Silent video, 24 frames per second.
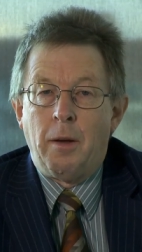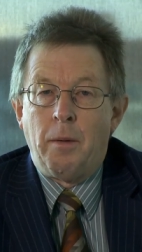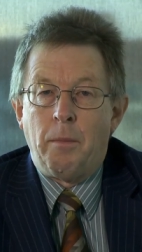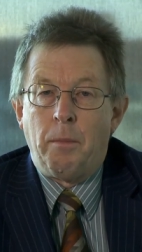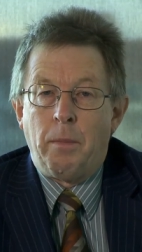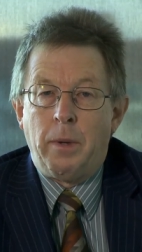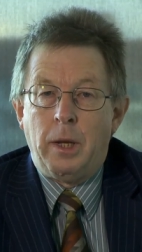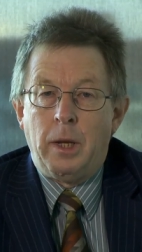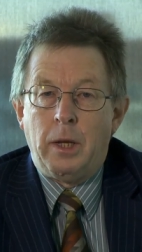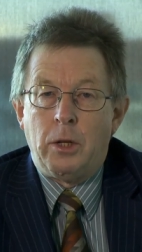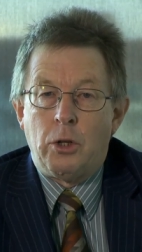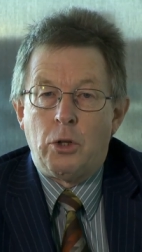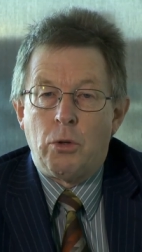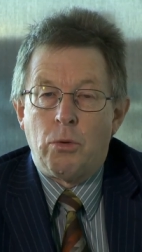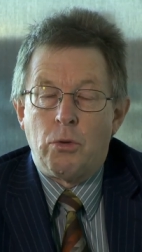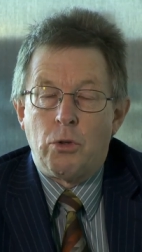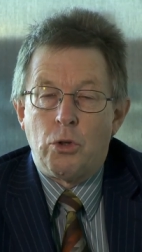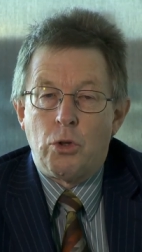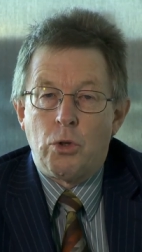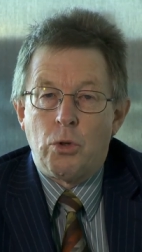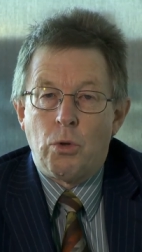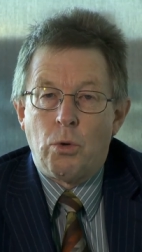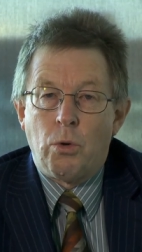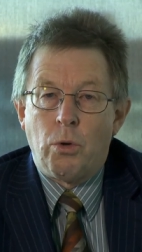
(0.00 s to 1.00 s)
be to
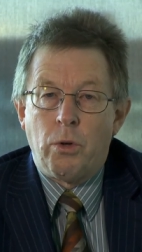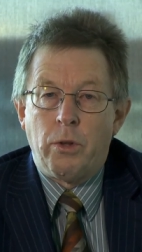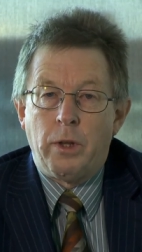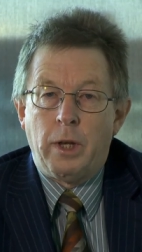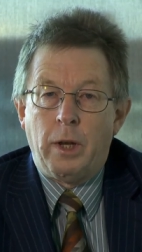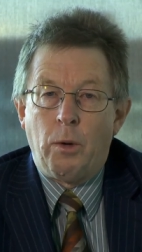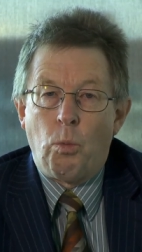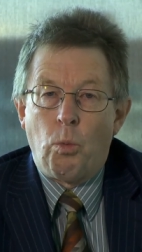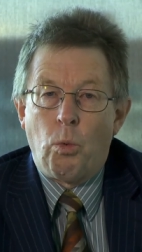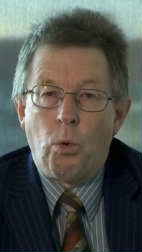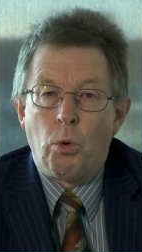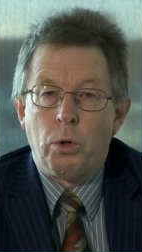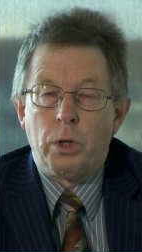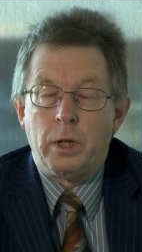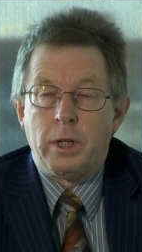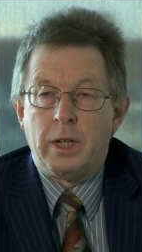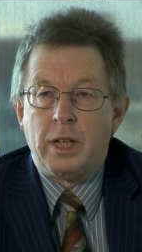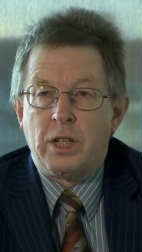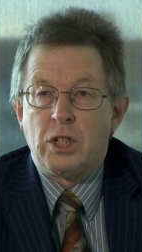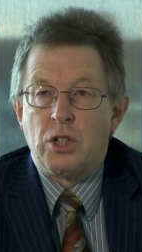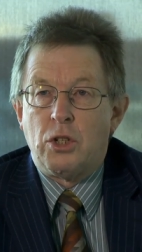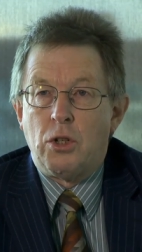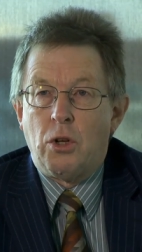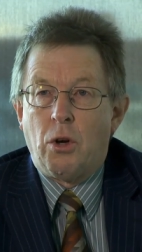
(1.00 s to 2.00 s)
ensure that water
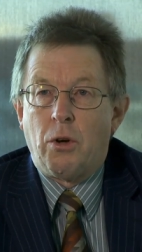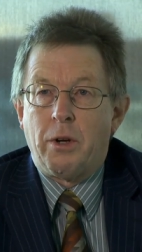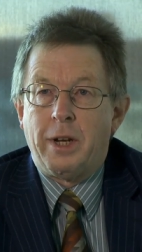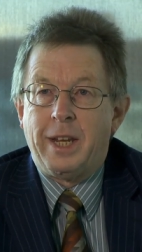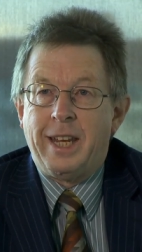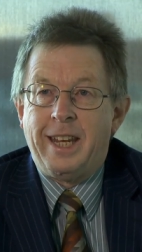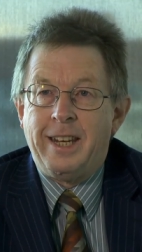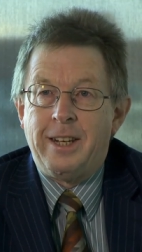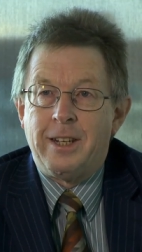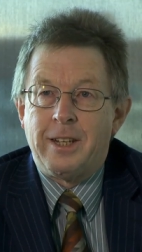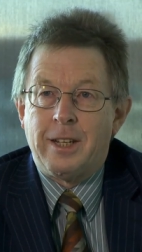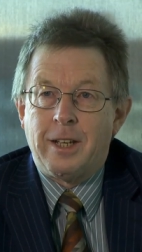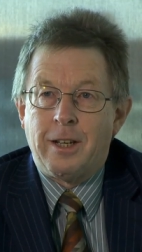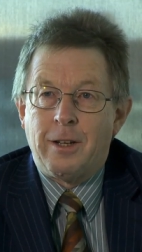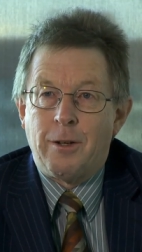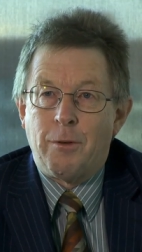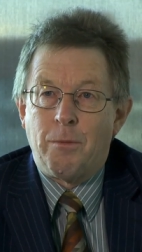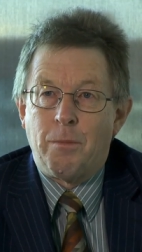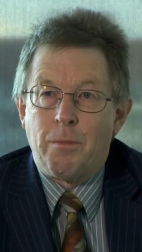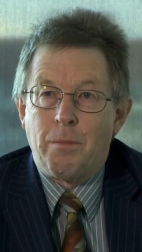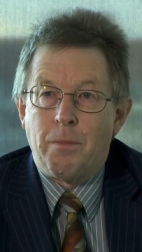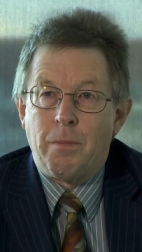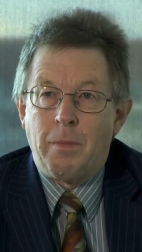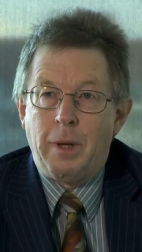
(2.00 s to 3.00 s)
does not enter
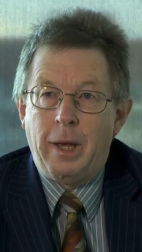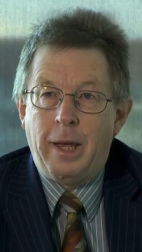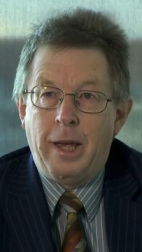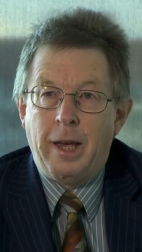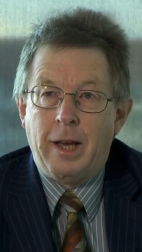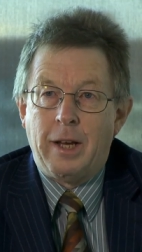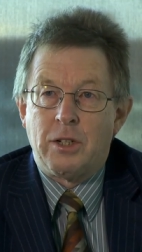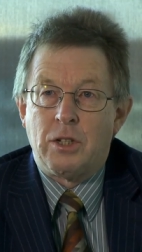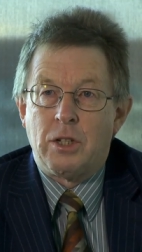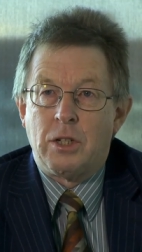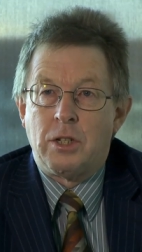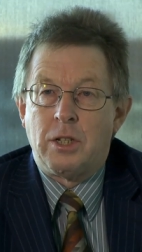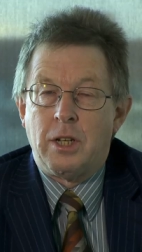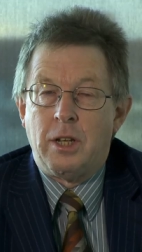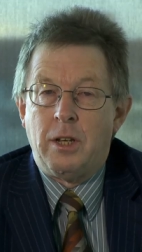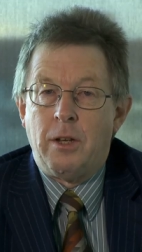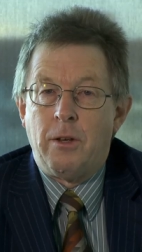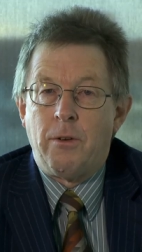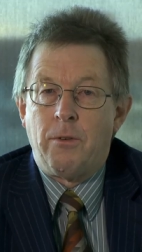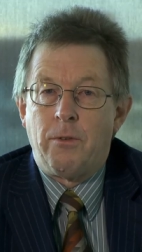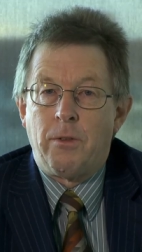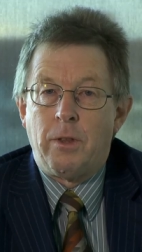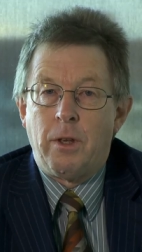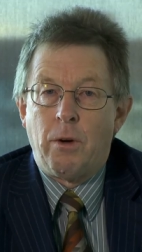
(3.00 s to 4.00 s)
houses
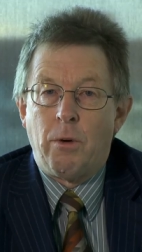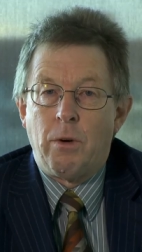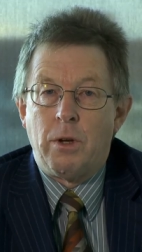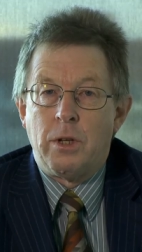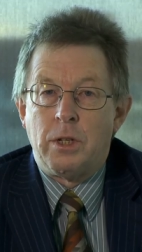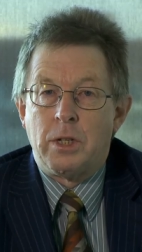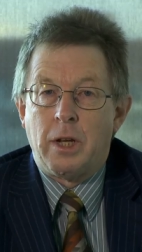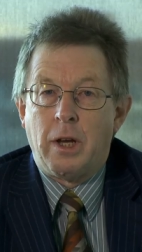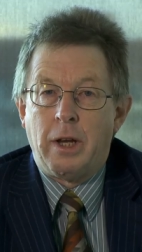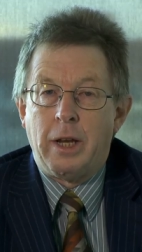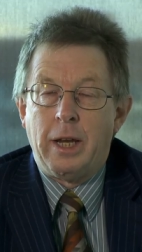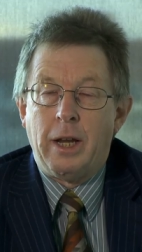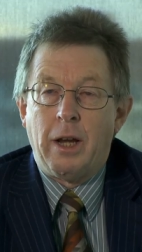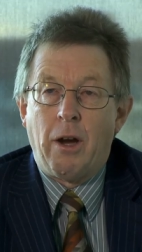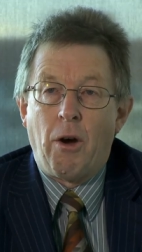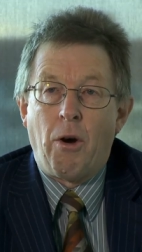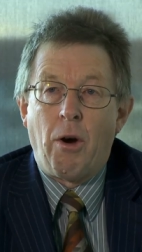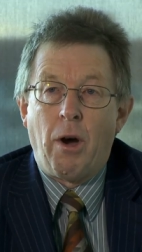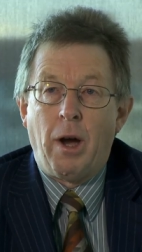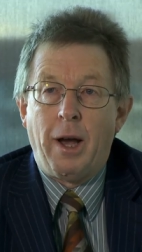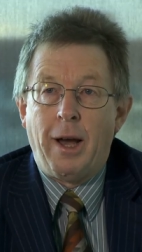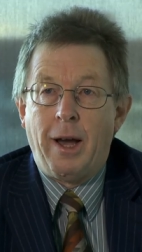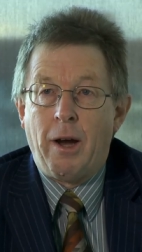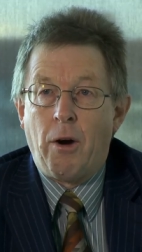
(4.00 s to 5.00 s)
if there is a
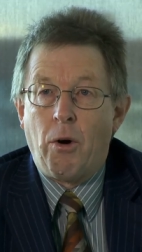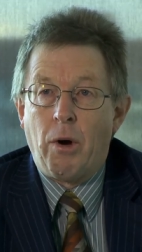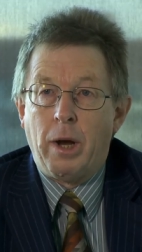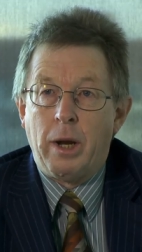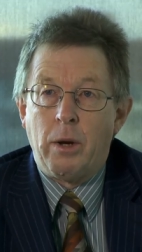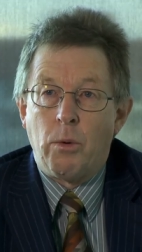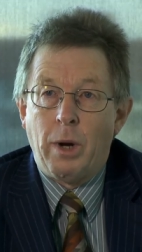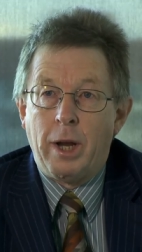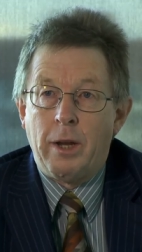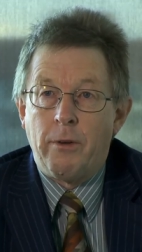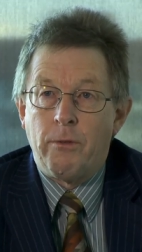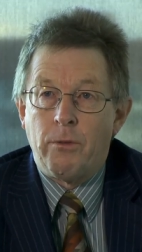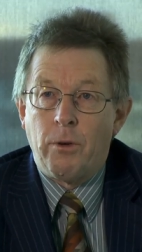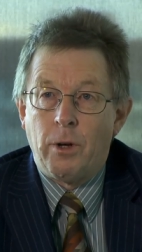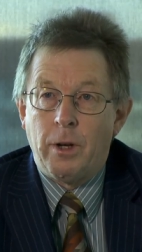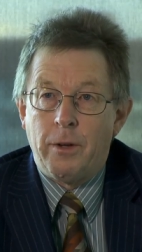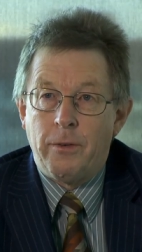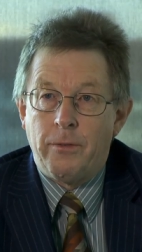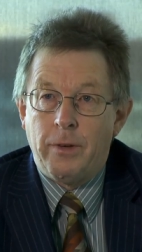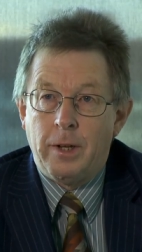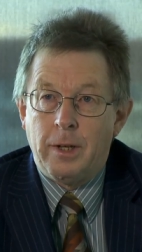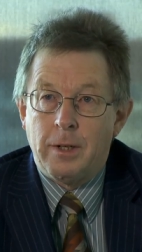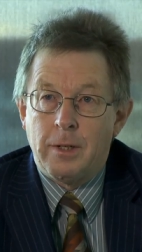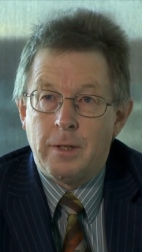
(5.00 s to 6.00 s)
high rainfall
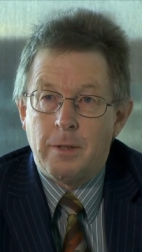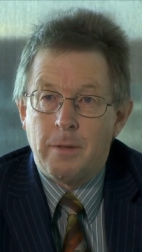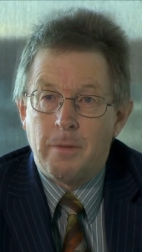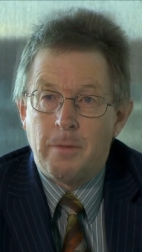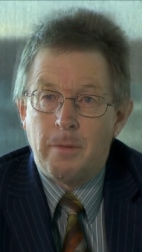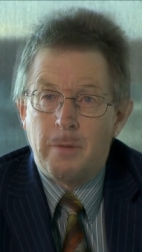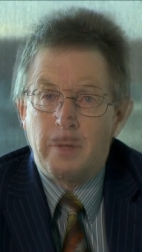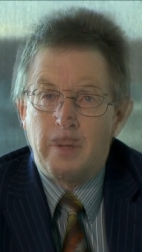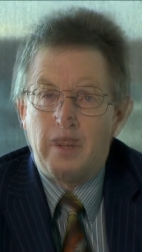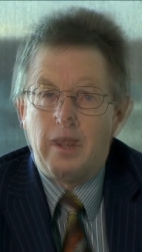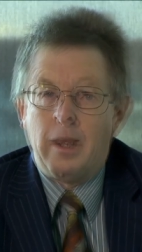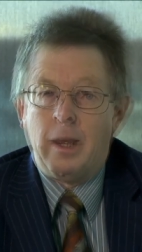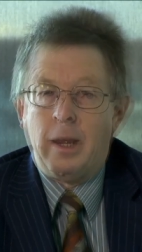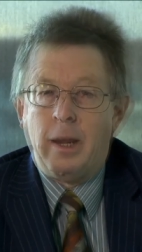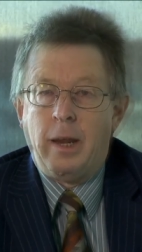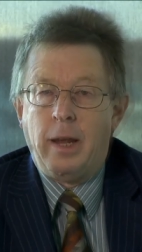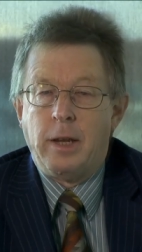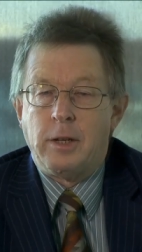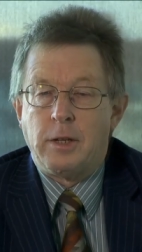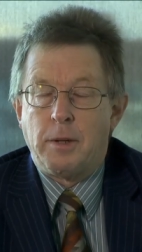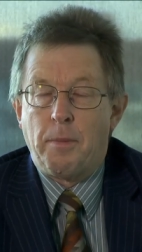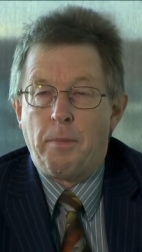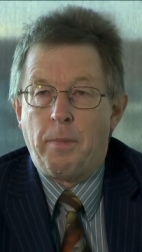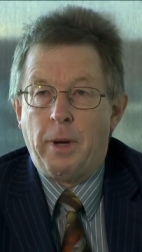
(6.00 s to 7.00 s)
event. Uh, it
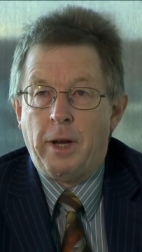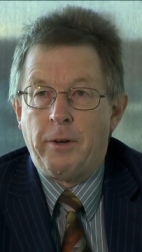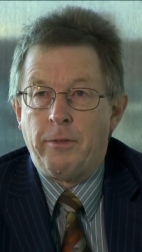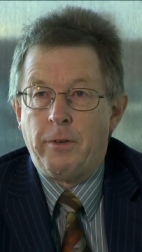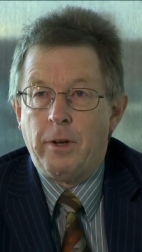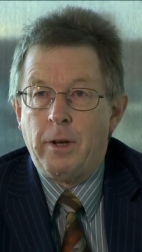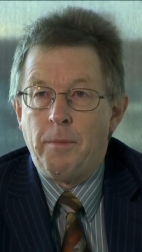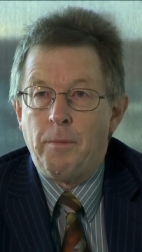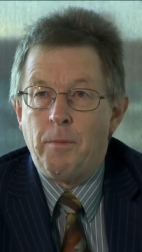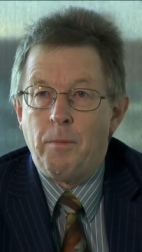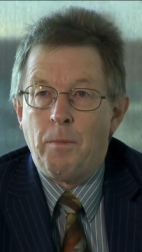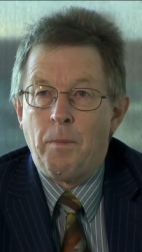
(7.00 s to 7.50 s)
has a buffer